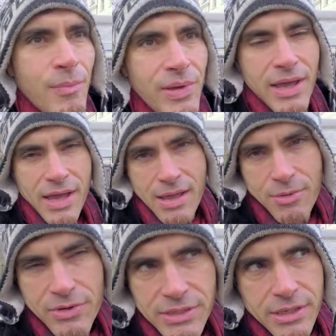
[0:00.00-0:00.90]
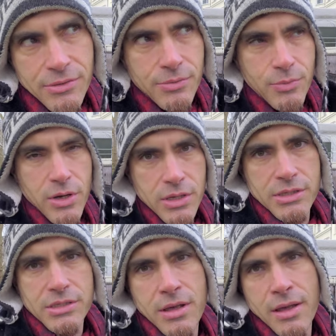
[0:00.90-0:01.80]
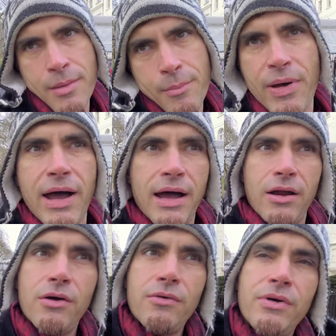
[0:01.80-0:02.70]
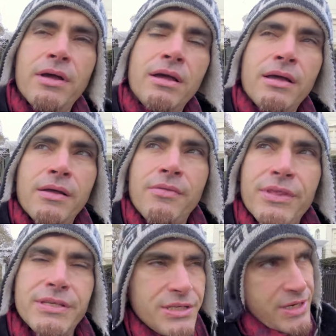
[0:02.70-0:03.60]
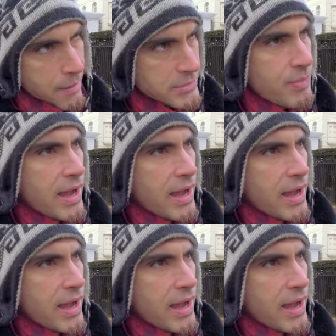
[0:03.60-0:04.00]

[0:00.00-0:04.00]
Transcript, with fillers: But um, originally it was part of the Saint James